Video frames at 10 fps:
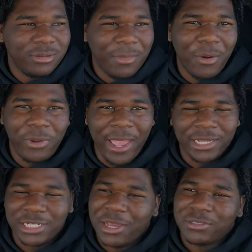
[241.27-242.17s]
My
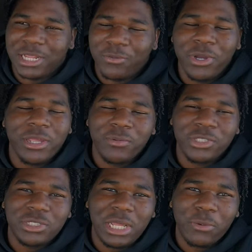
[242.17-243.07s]
reaction, I was like, what?
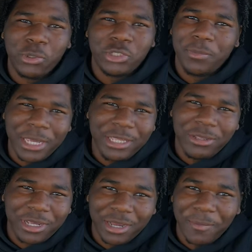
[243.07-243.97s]
what you, like, what you mean
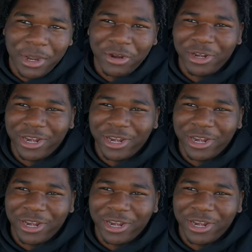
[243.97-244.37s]
you ain't cut my hair